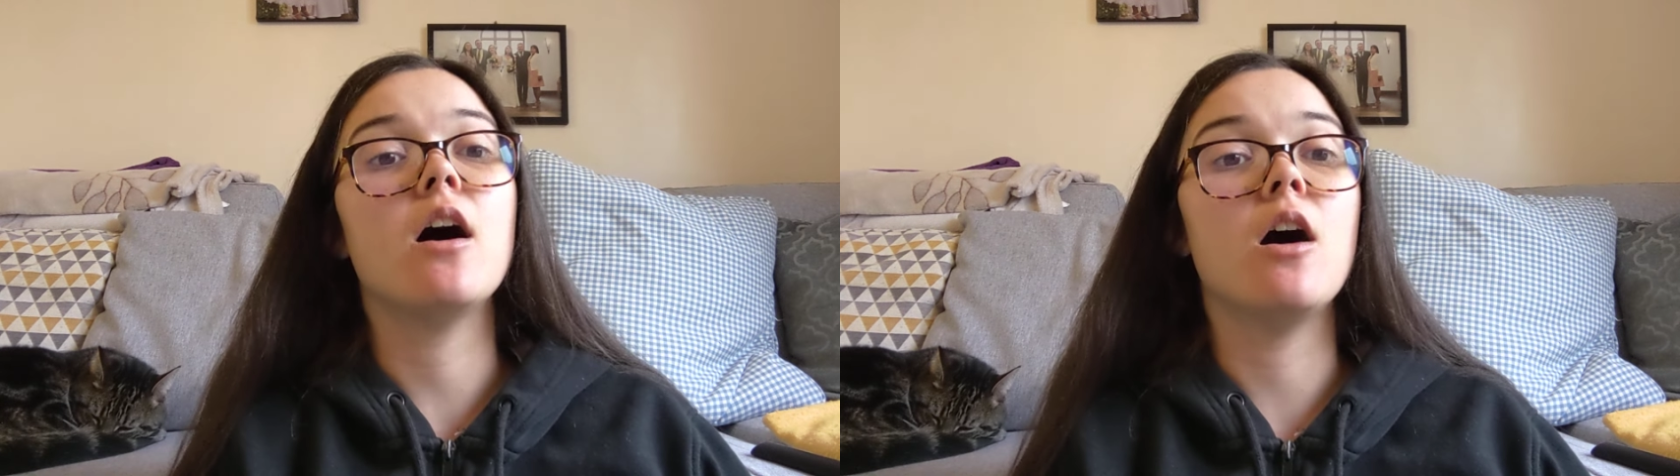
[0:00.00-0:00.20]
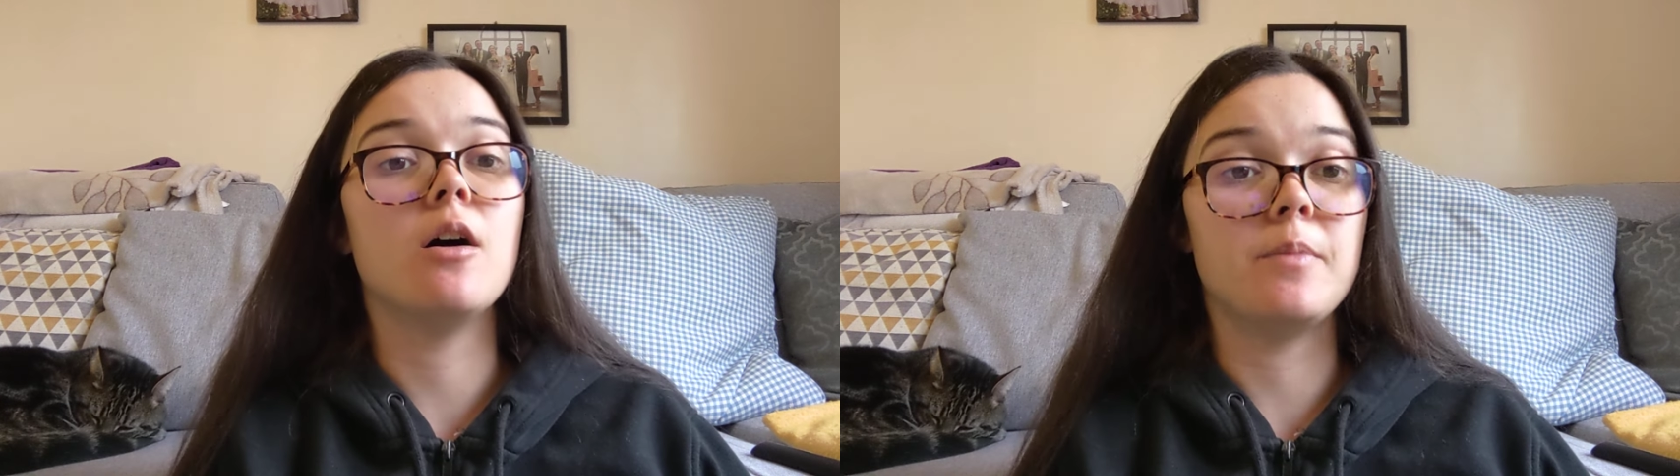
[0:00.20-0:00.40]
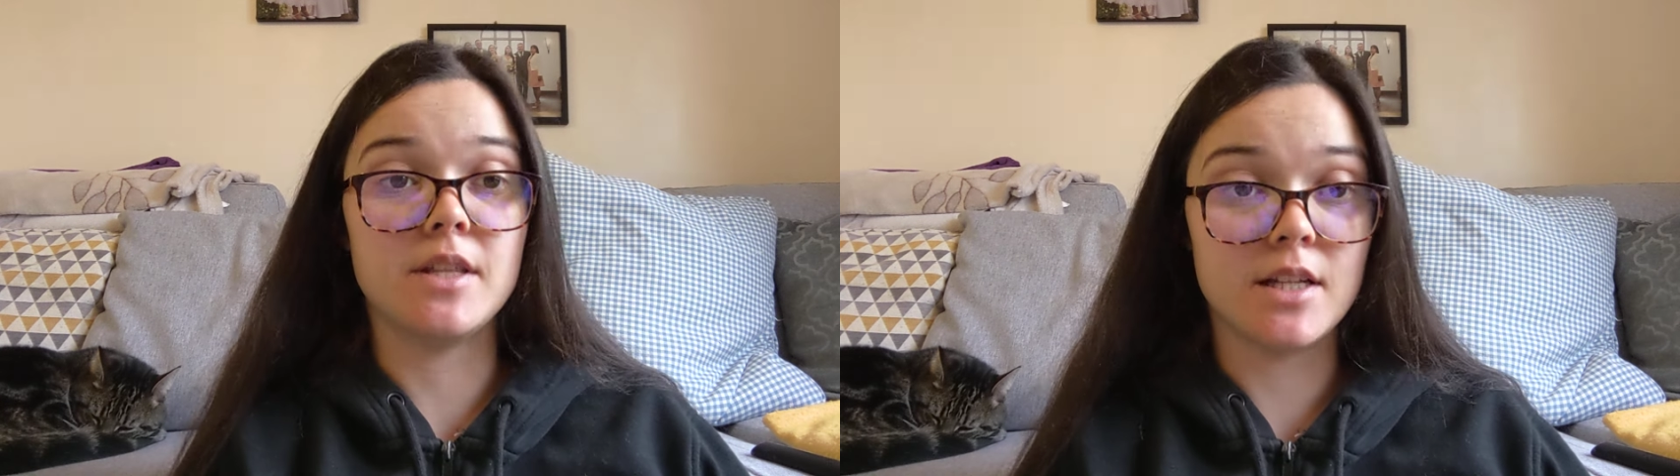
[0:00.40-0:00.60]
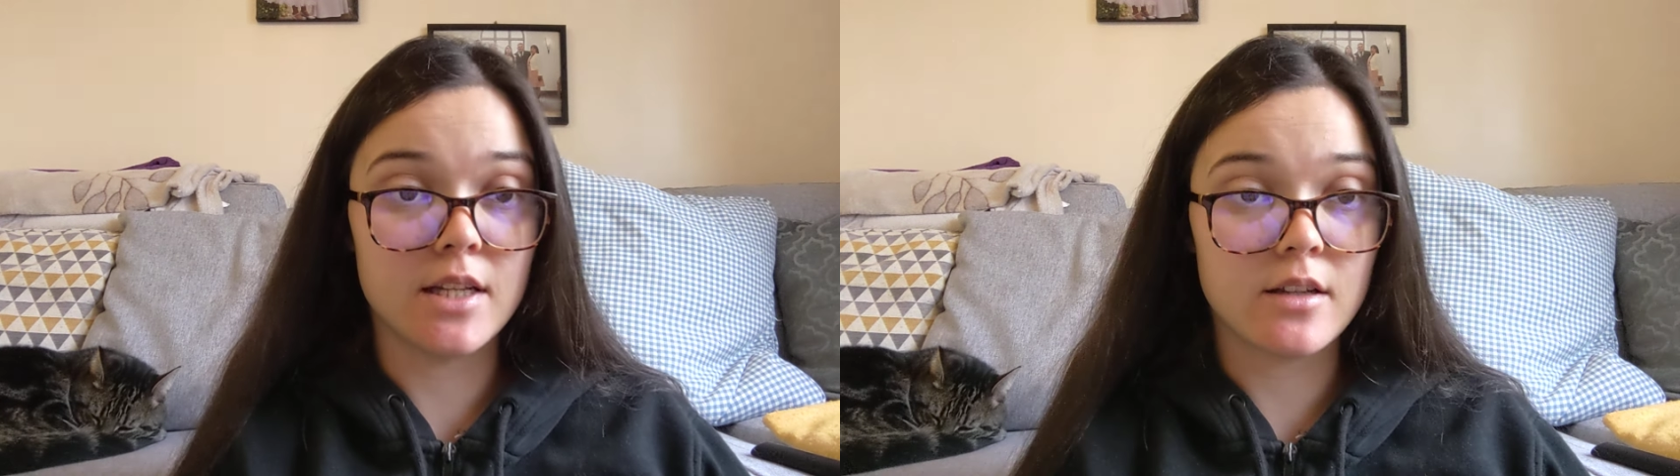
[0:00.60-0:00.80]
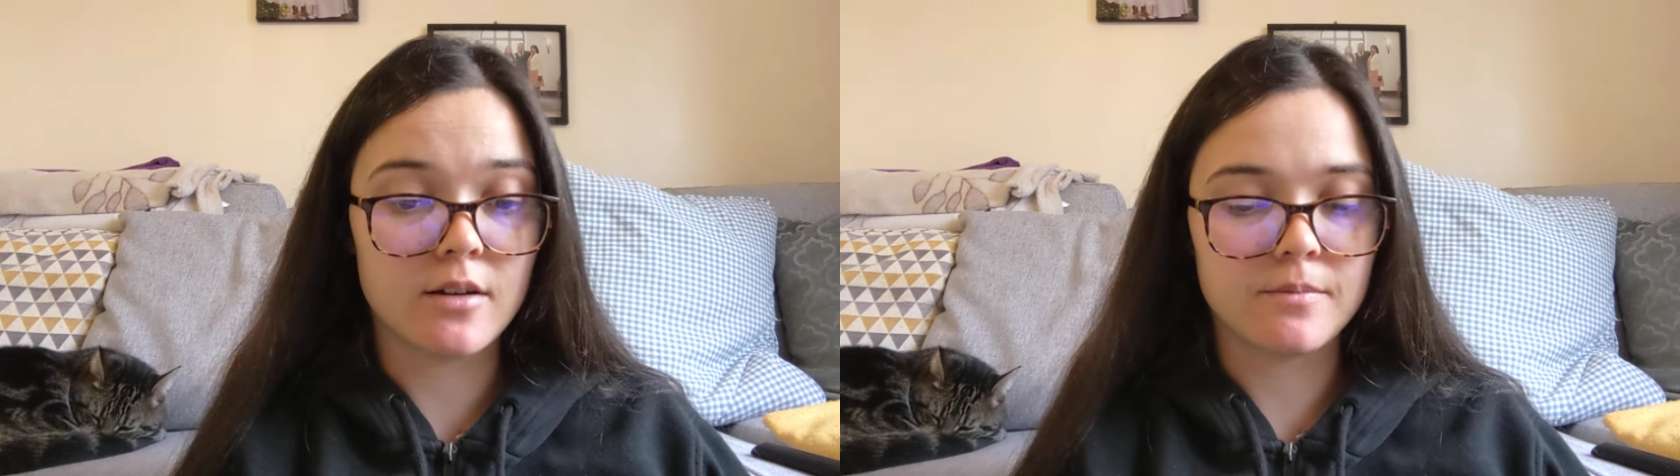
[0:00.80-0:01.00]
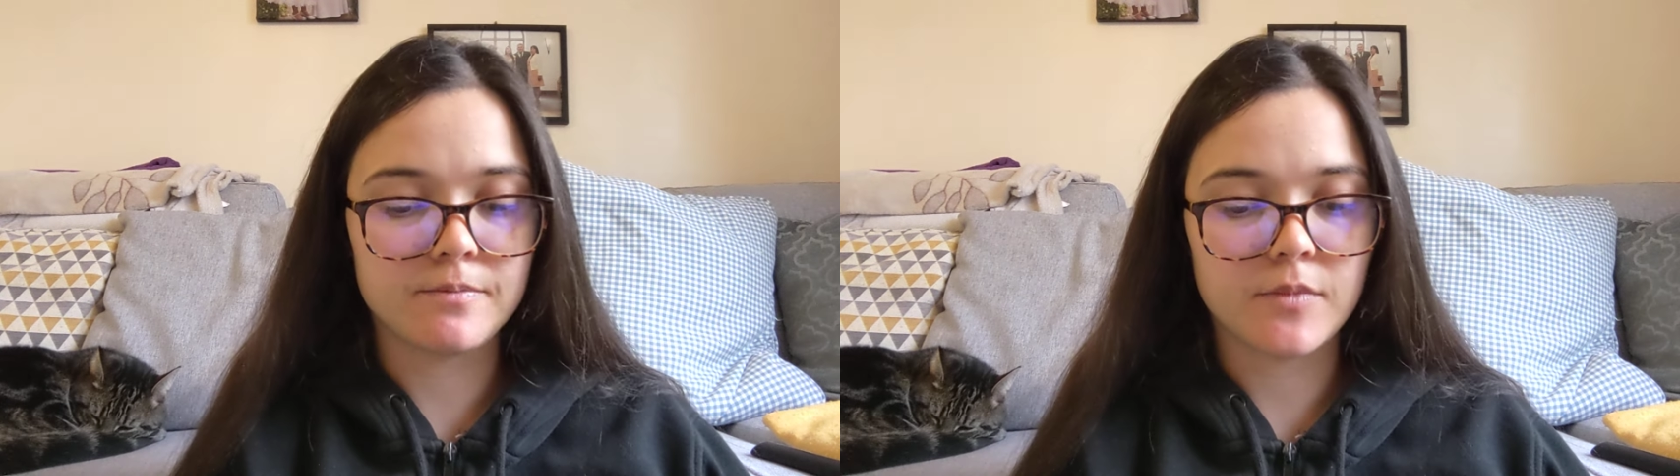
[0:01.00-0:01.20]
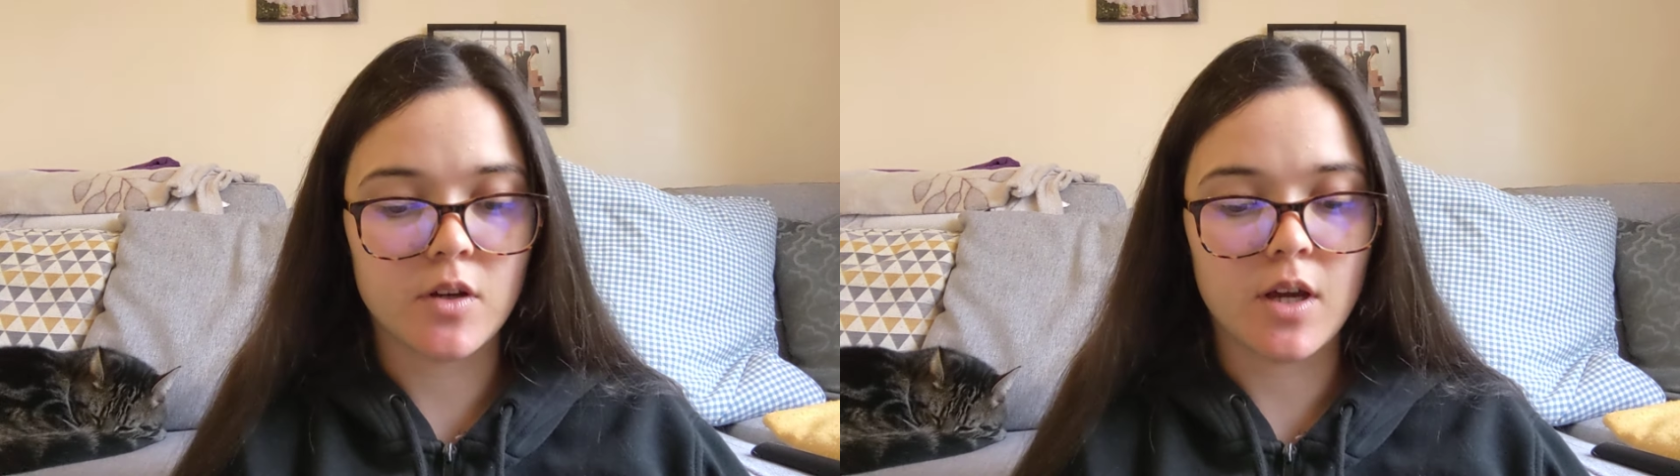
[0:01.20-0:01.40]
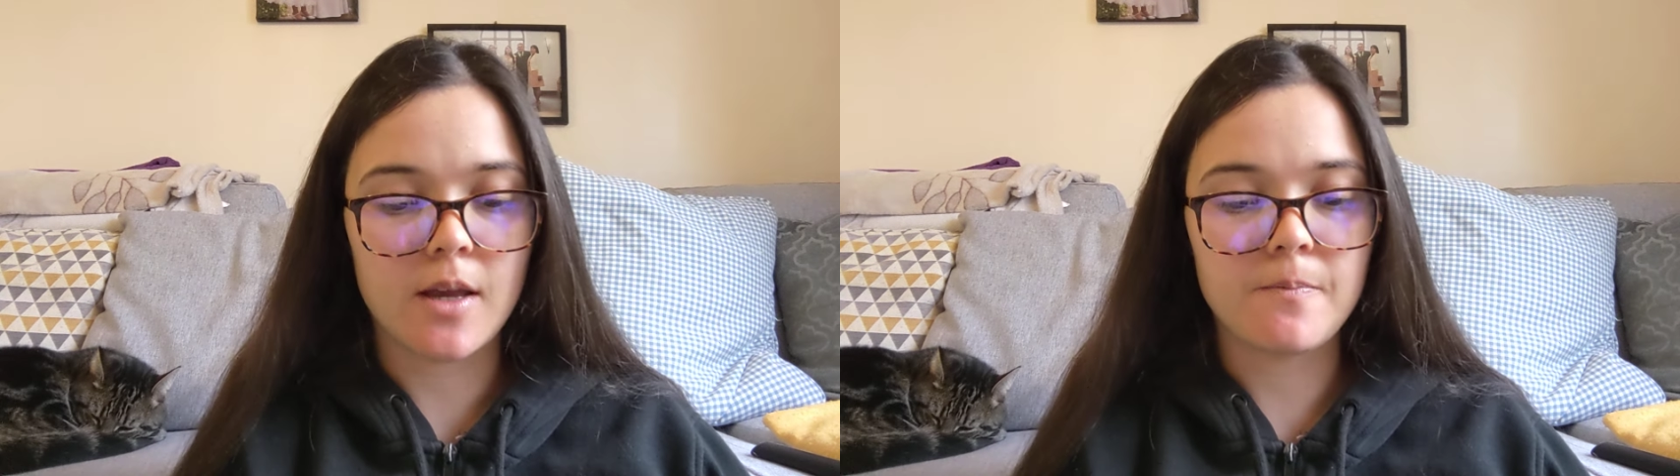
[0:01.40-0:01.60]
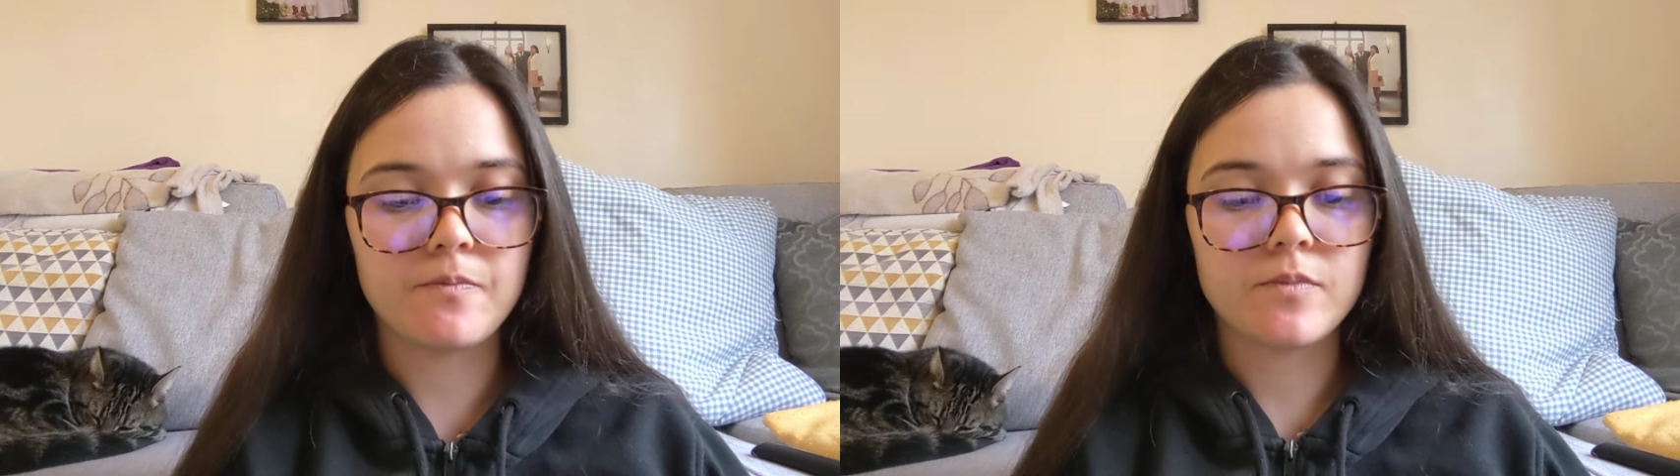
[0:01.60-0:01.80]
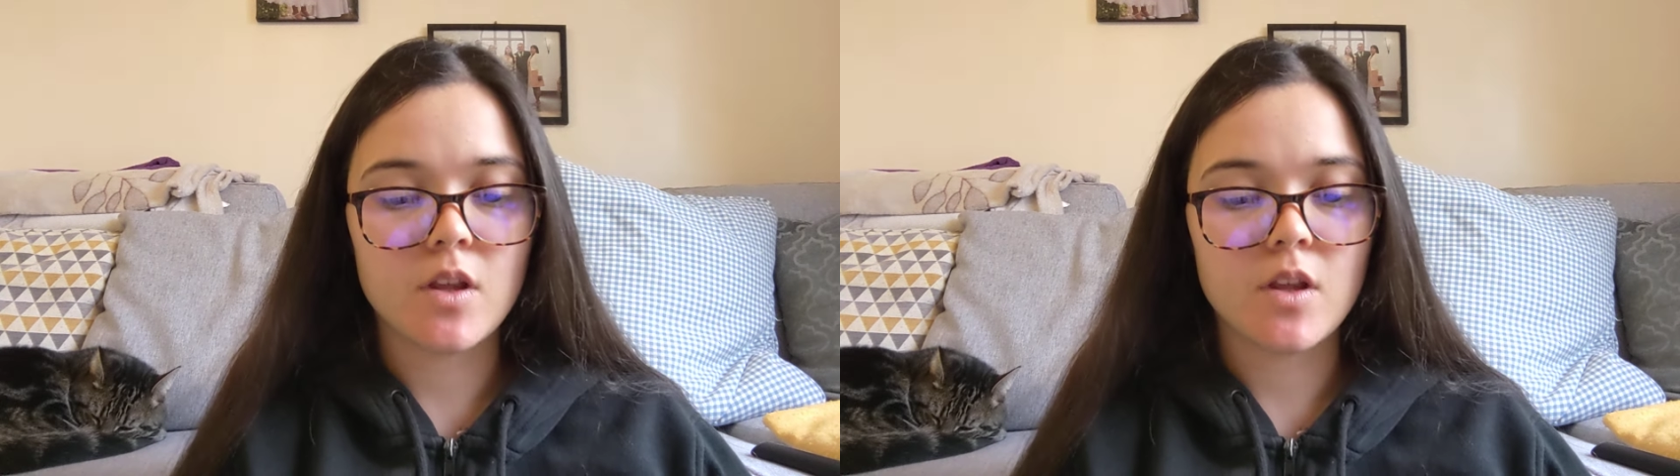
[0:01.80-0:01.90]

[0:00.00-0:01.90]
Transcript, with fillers: her be the leader, okay?